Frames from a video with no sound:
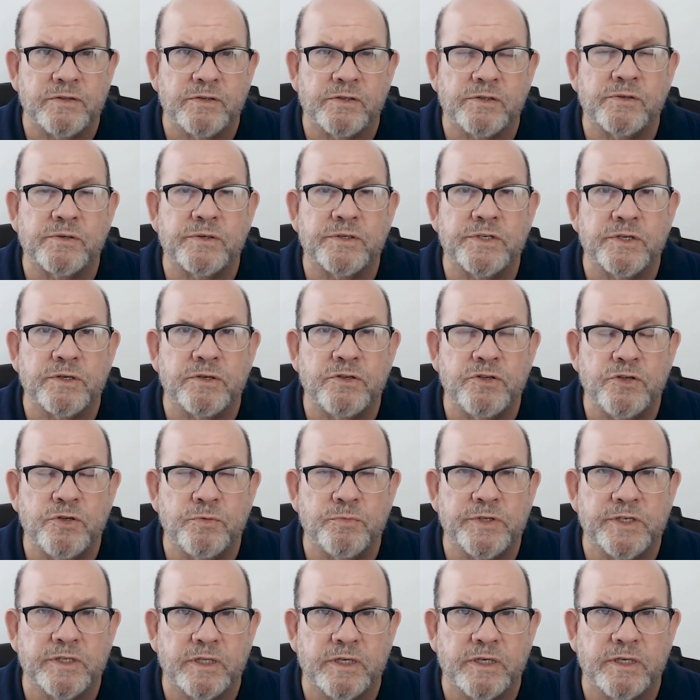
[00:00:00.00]
and they're going to
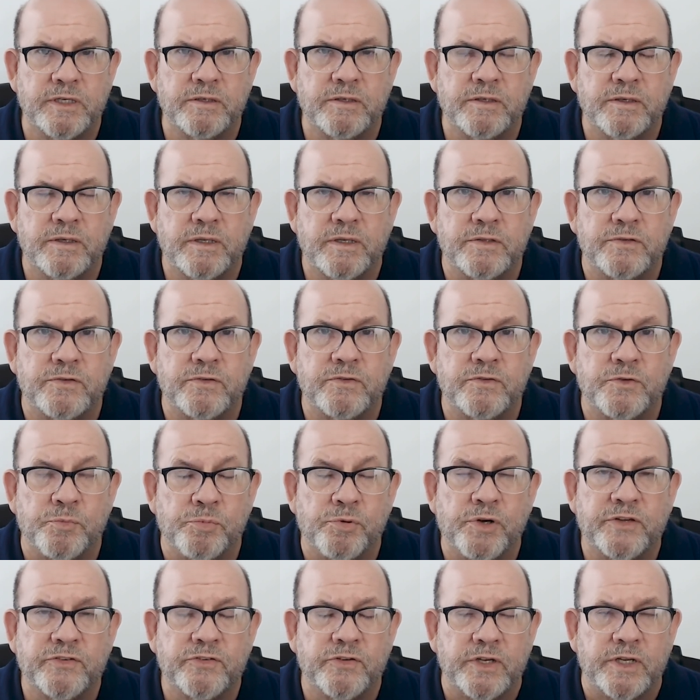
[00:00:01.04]
accumulate. It's
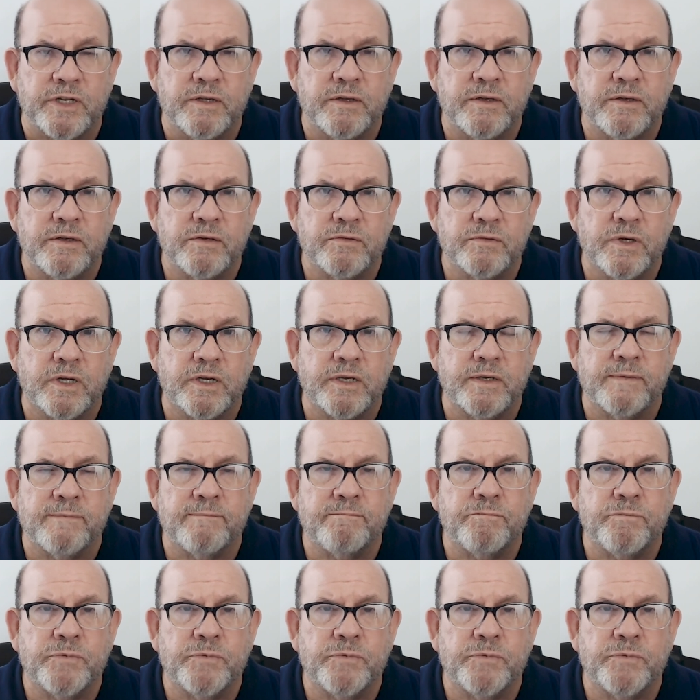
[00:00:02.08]
depressing, right?